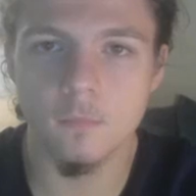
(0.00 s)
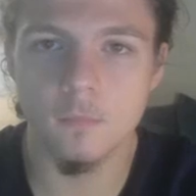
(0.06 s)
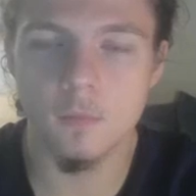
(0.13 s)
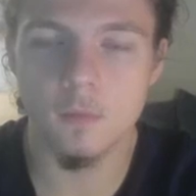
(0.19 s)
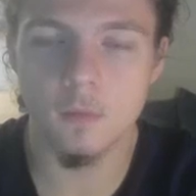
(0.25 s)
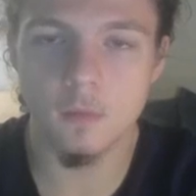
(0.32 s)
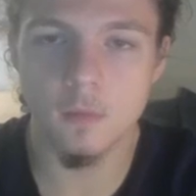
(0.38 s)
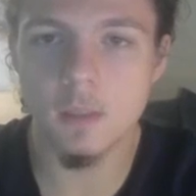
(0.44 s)

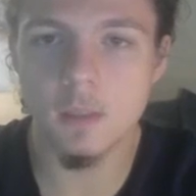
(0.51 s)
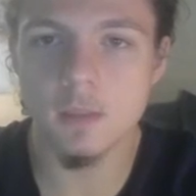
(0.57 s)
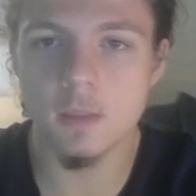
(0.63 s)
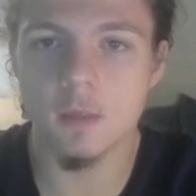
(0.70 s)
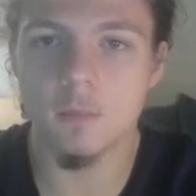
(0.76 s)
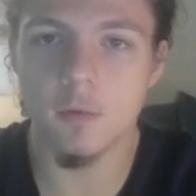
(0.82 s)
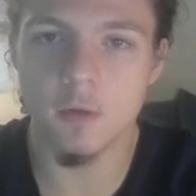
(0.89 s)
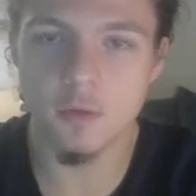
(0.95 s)
These
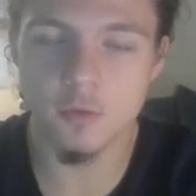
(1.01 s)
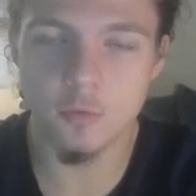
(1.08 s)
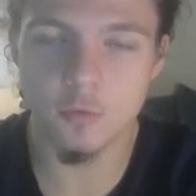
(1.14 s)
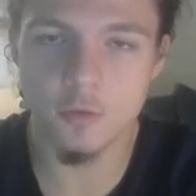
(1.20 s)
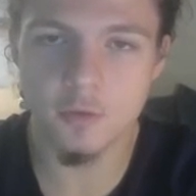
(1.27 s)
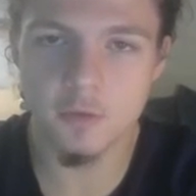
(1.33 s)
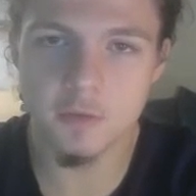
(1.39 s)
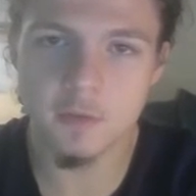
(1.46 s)
are my
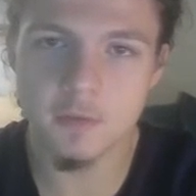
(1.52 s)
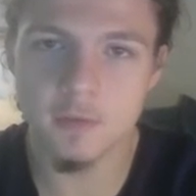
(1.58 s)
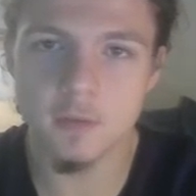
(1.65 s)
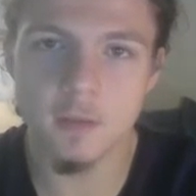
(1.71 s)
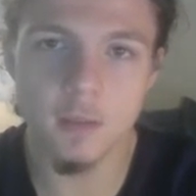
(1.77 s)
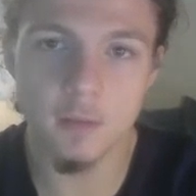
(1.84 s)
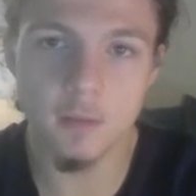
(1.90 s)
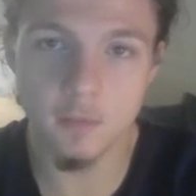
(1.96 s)
sources,
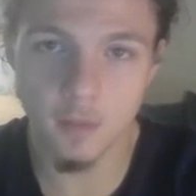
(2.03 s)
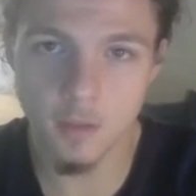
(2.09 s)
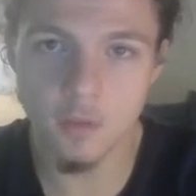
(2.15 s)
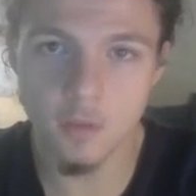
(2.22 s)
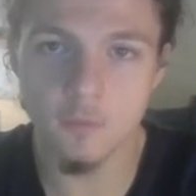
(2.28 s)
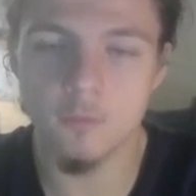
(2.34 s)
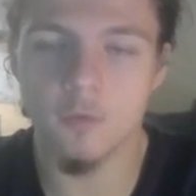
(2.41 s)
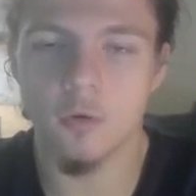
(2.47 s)
and thank
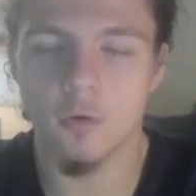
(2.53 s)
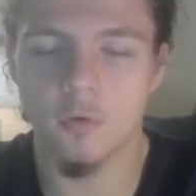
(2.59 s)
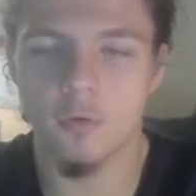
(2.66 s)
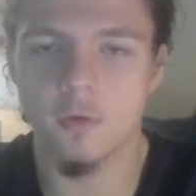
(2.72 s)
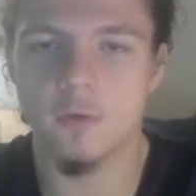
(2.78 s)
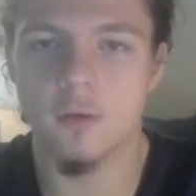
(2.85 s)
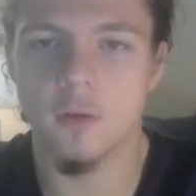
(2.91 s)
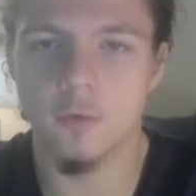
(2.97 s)
you for your
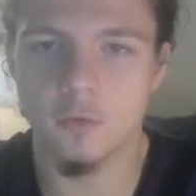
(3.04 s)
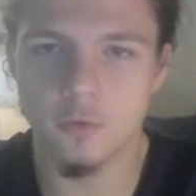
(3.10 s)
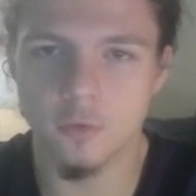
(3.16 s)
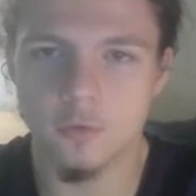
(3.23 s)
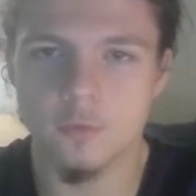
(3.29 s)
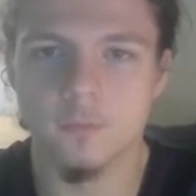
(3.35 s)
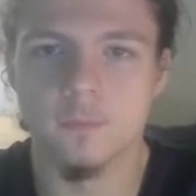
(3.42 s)
attention.